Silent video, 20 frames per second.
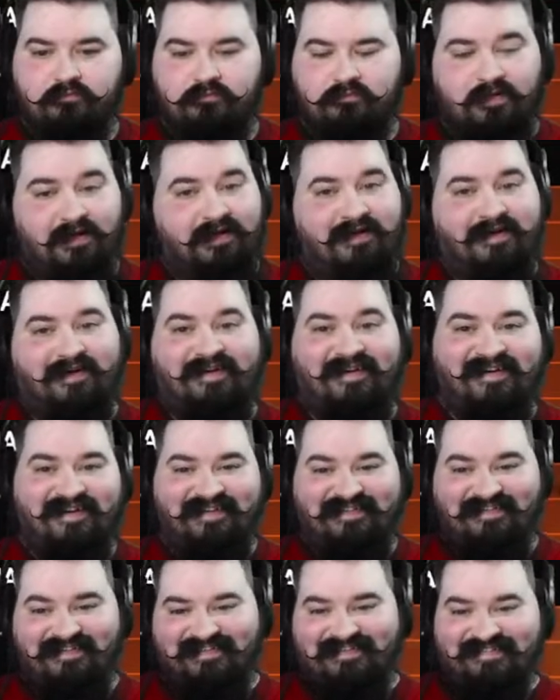Yeah, I don't
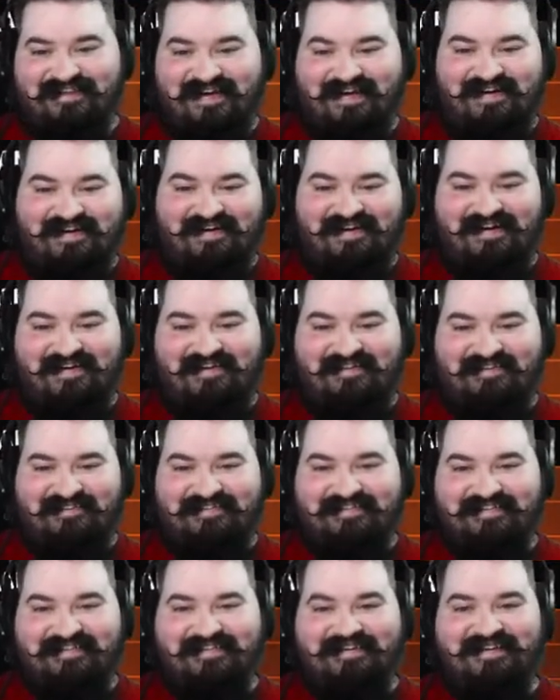know, dude. I don't
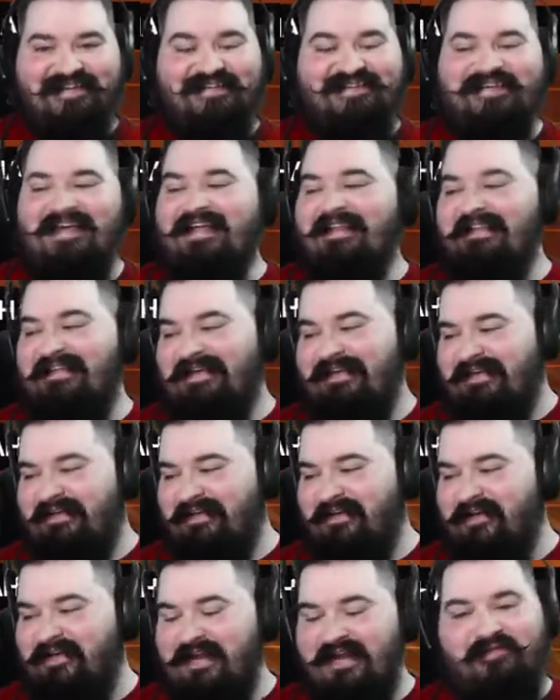know. Sally,
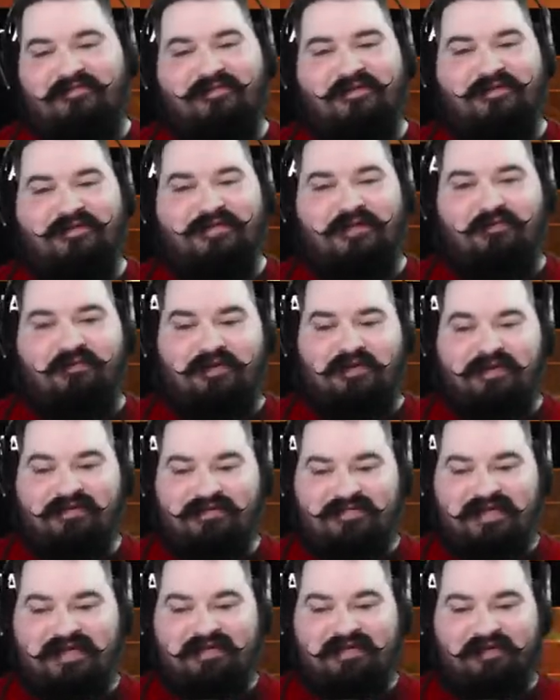you're gonna have to tell me
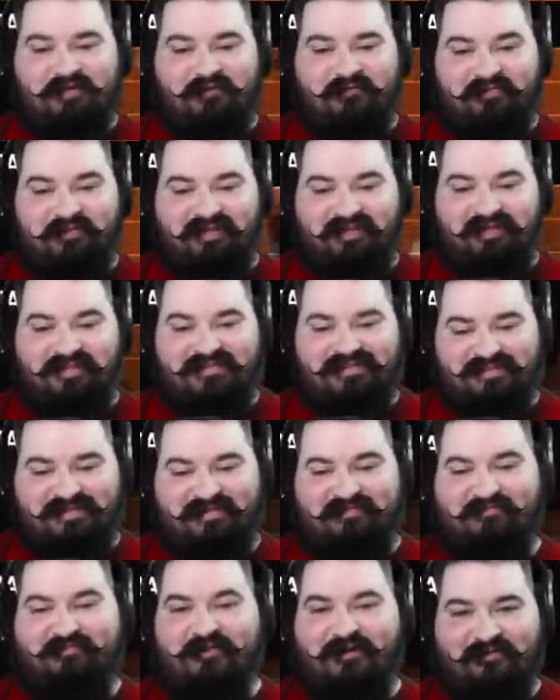exactly how to play this at
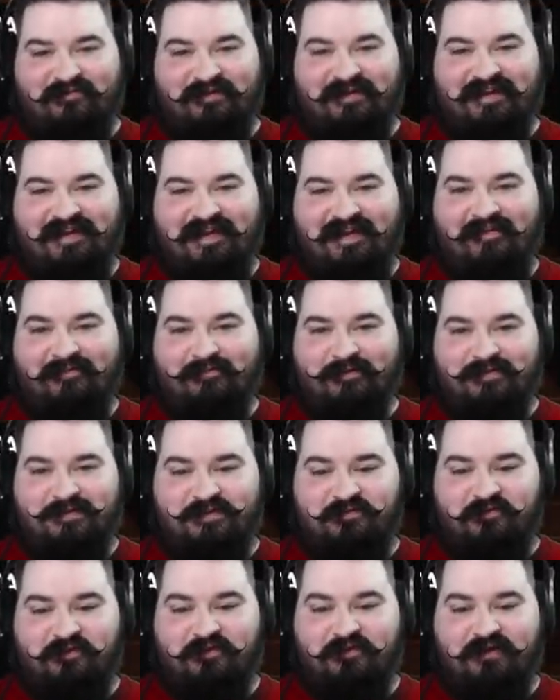some point, man, yeah? Once
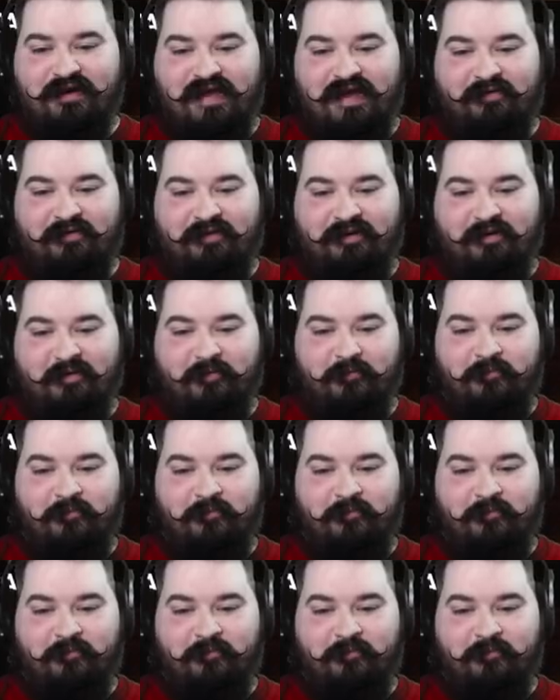you figure it out.